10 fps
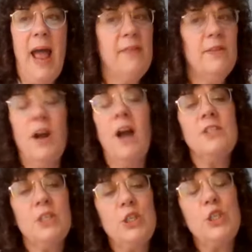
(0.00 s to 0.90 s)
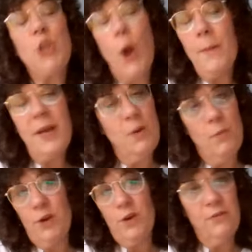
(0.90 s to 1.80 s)
and there are just so many
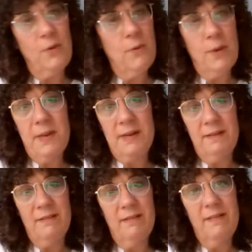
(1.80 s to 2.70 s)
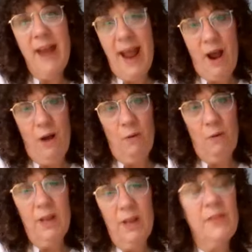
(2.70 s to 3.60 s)
wonderful women now
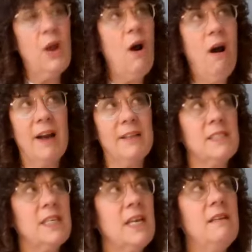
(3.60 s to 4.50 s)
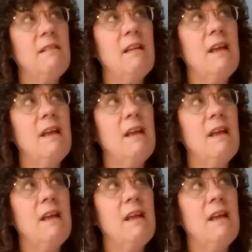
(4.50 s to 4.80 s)
in the arts, in